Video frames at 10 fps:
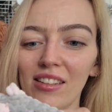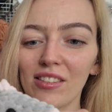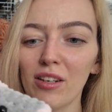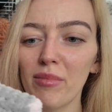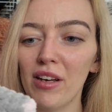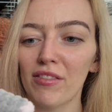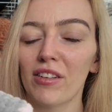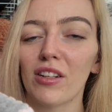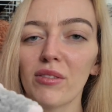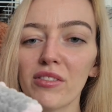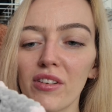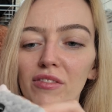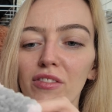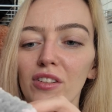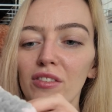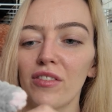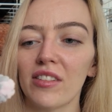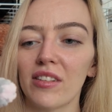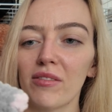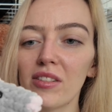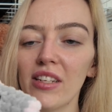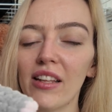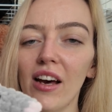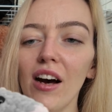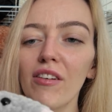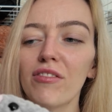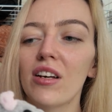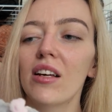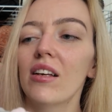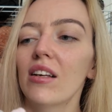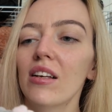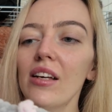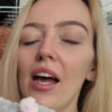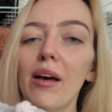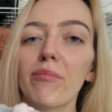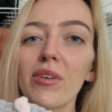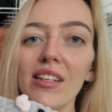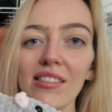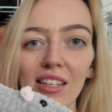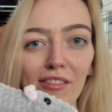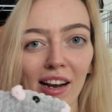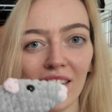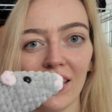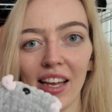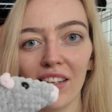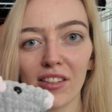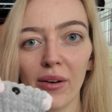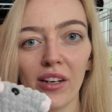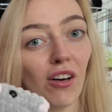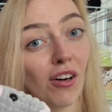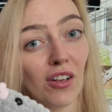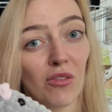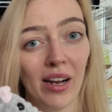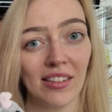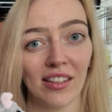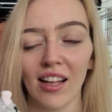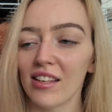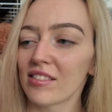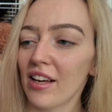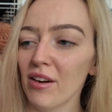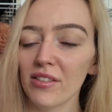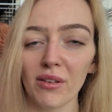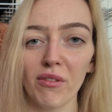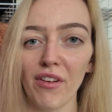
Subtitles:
It's got a bit of loose fluff, so just take that off. But this little ratty is going all the way to Glasgow, so